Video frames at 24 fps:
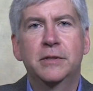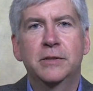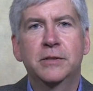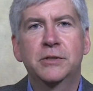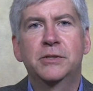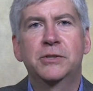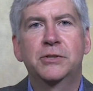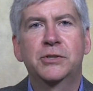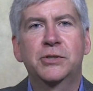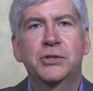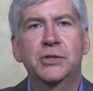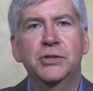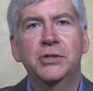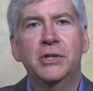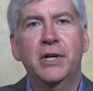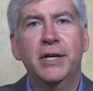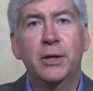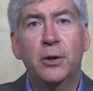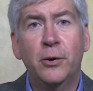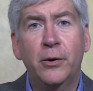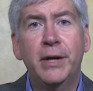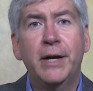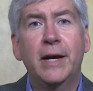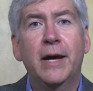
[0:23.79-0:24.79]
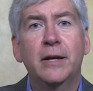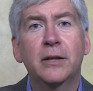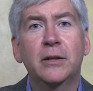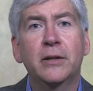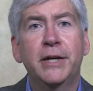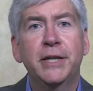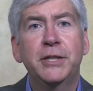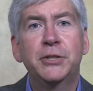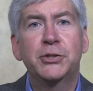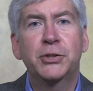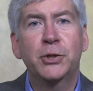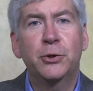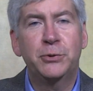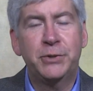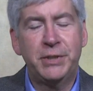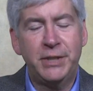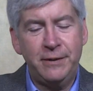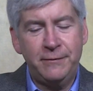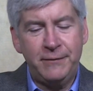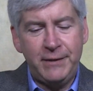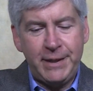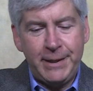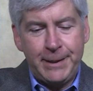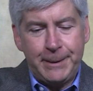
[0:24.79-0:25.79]
This is just like going on Late Show
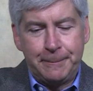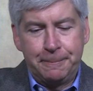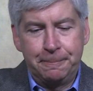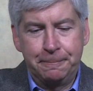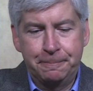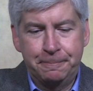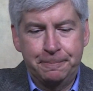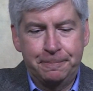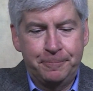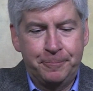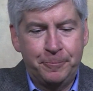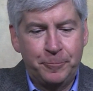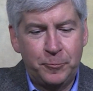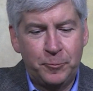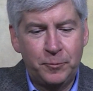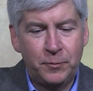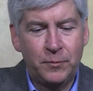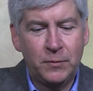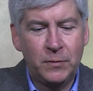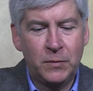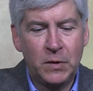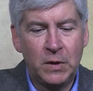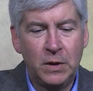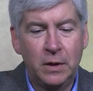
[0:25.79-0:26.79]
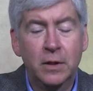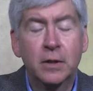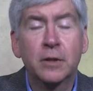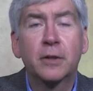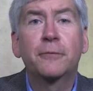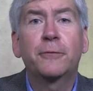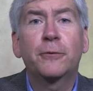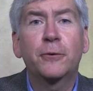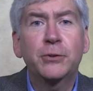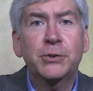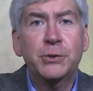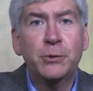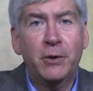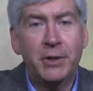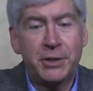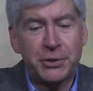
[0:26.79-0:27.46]
TV. The first